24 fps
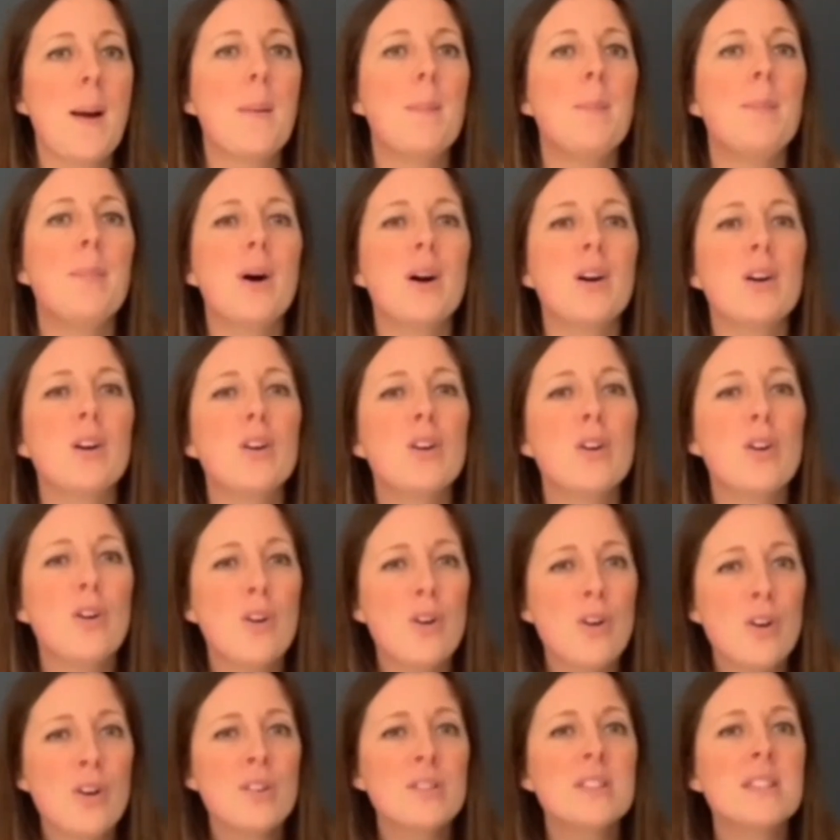But
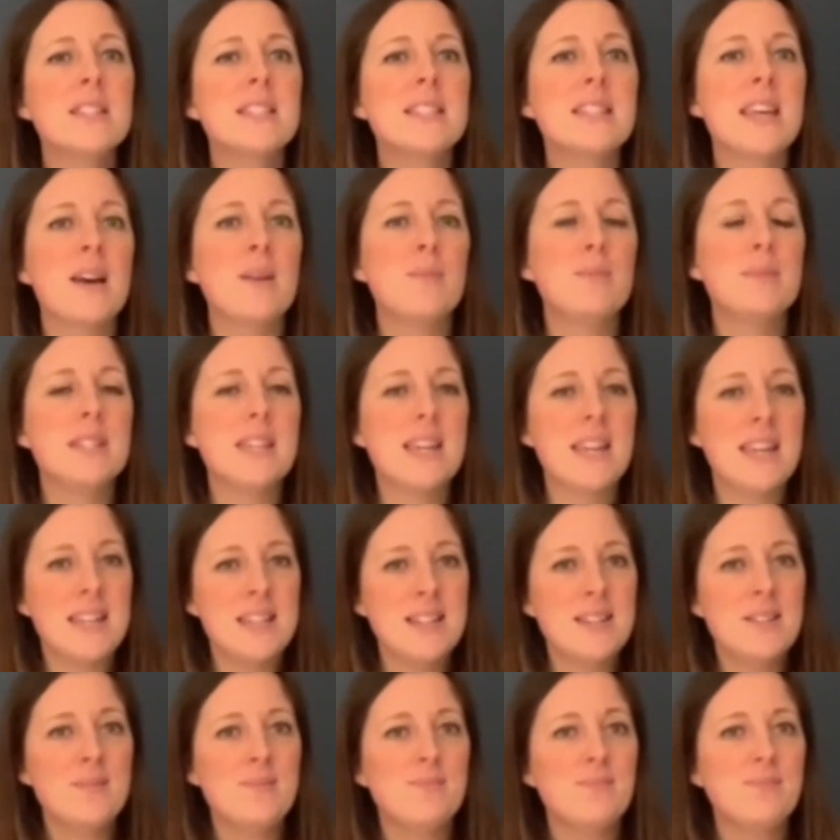God stepped
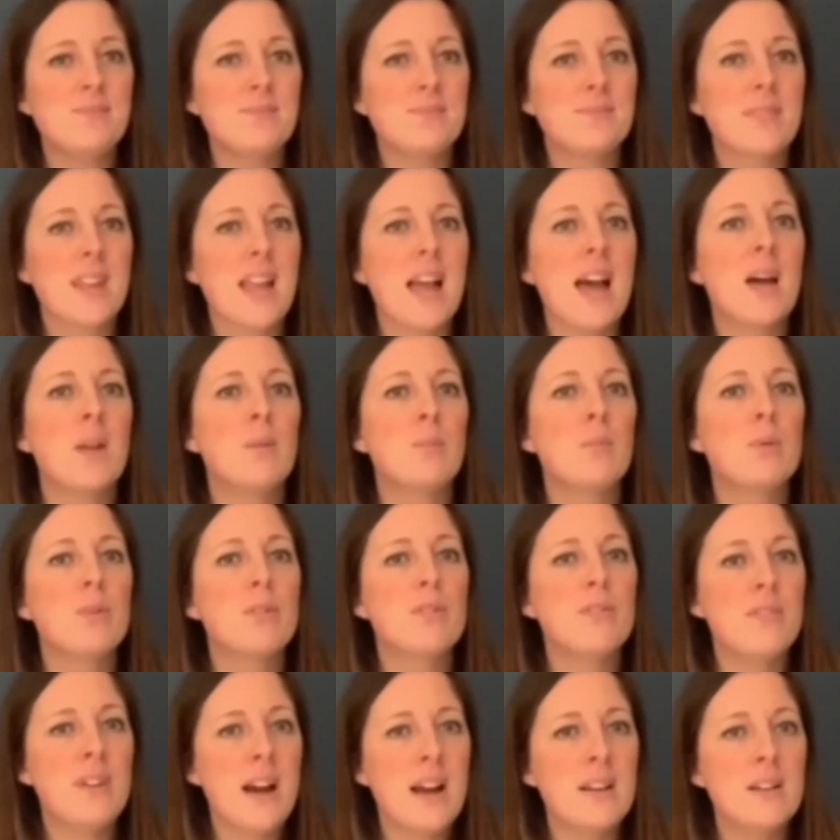in and
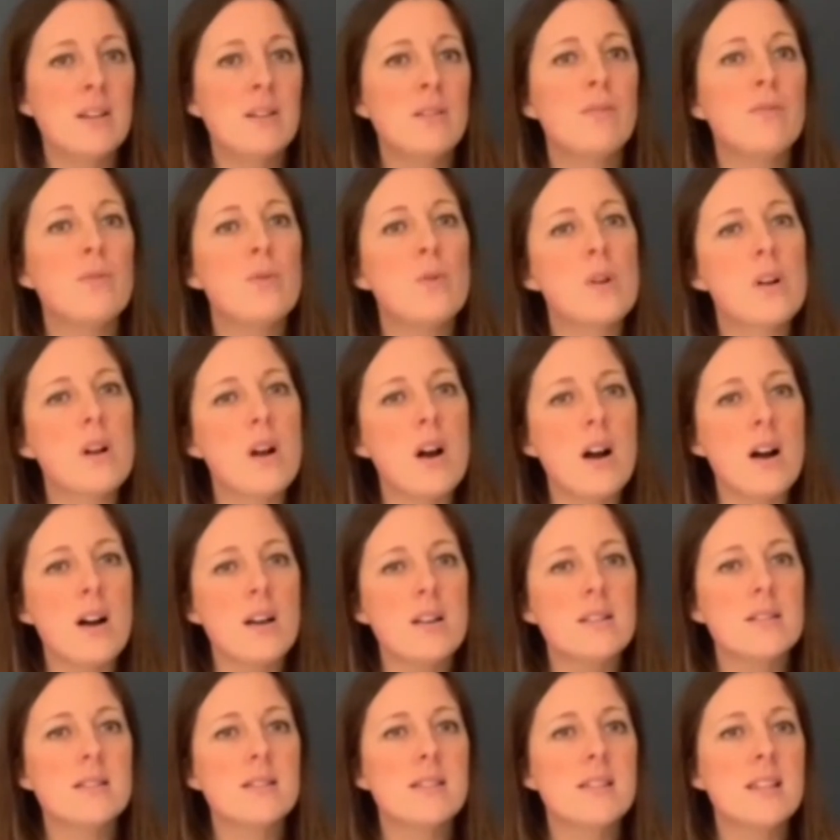provided for
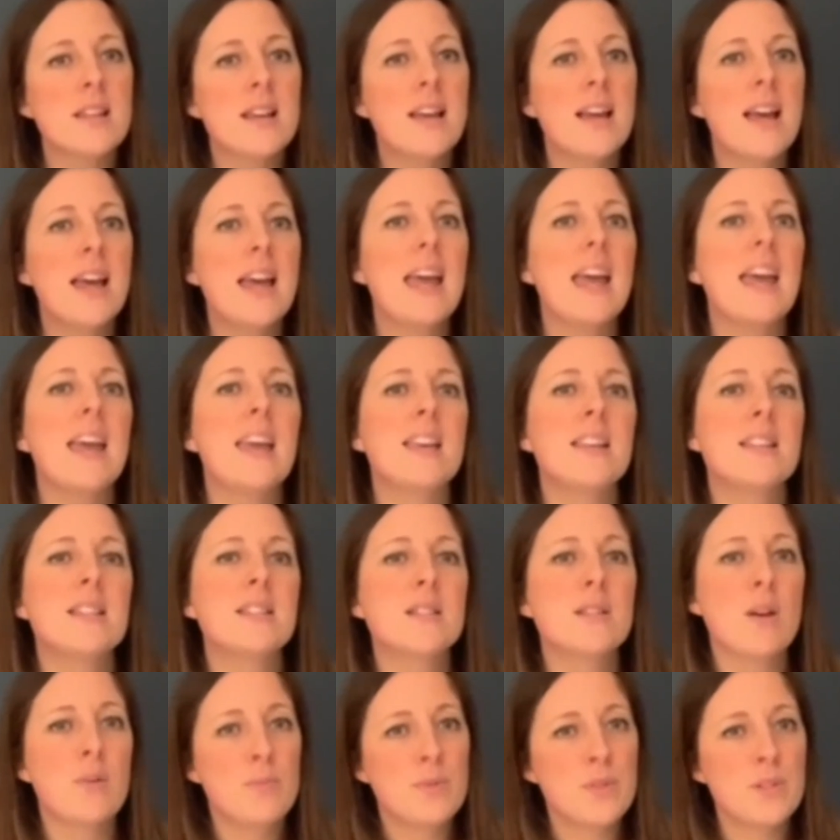us a
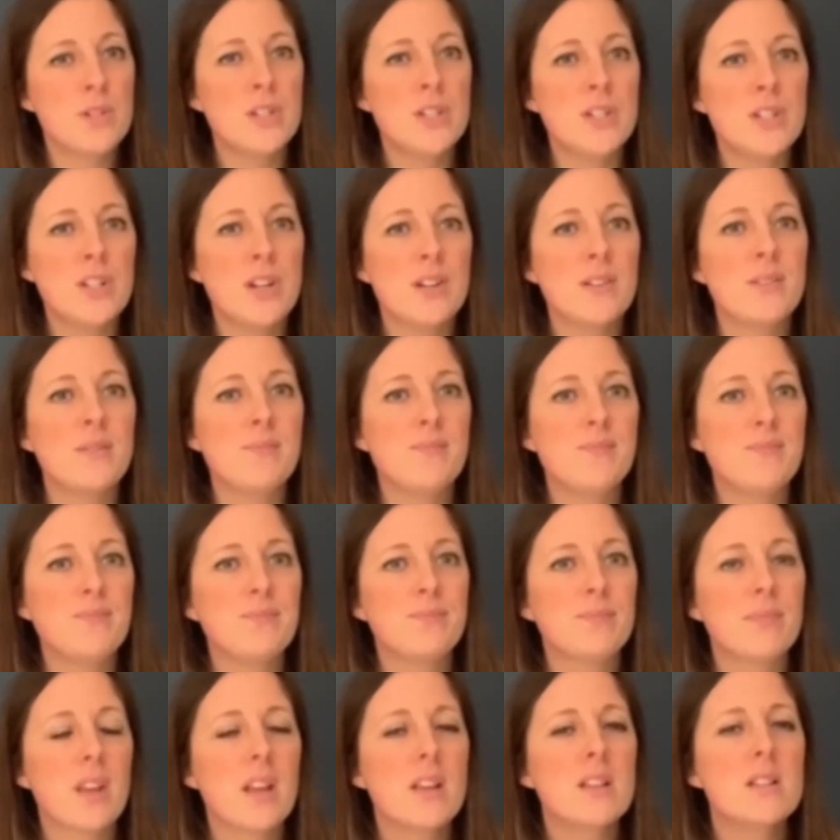substitute,
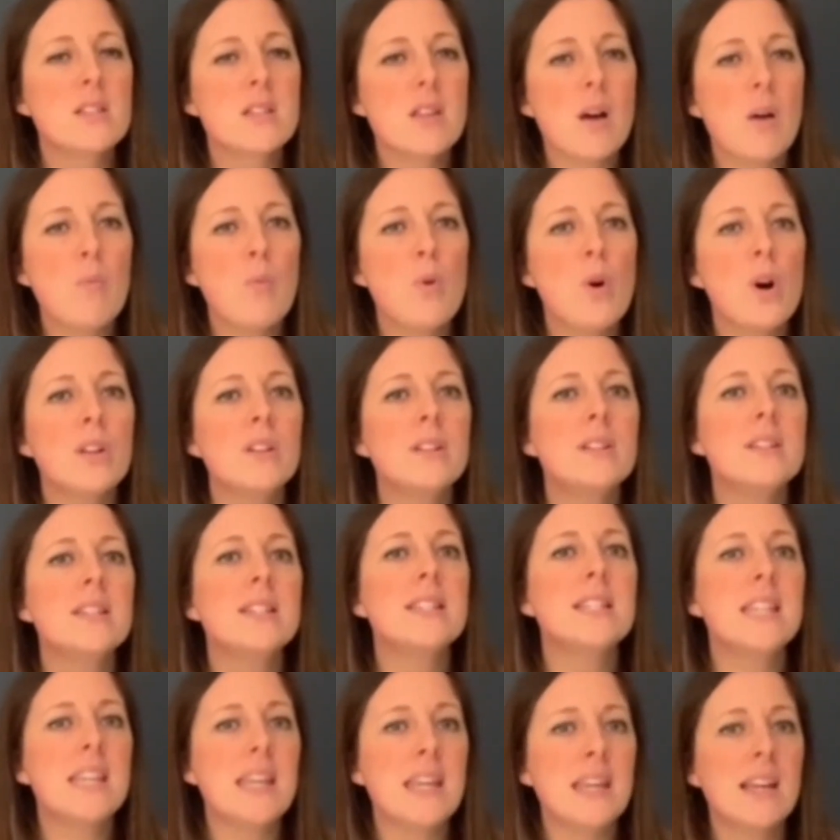someone to
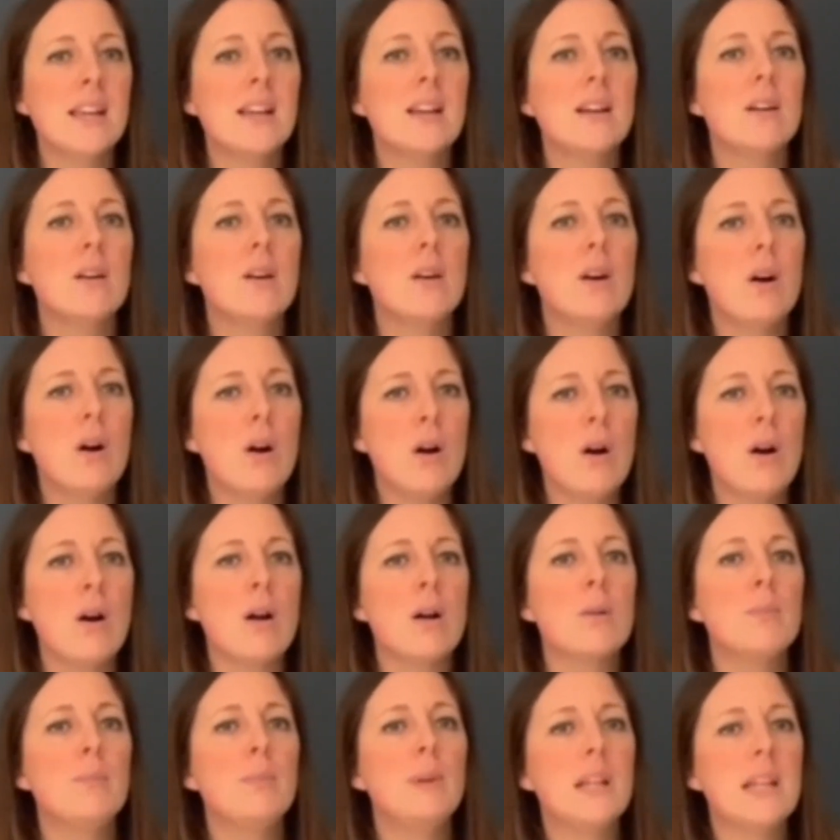take
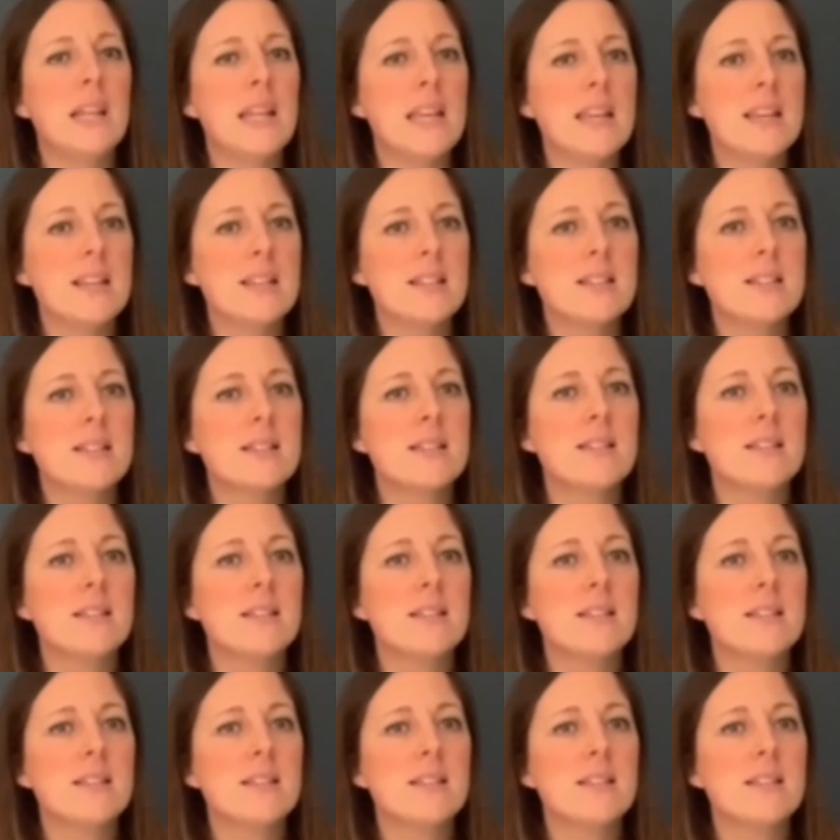our place.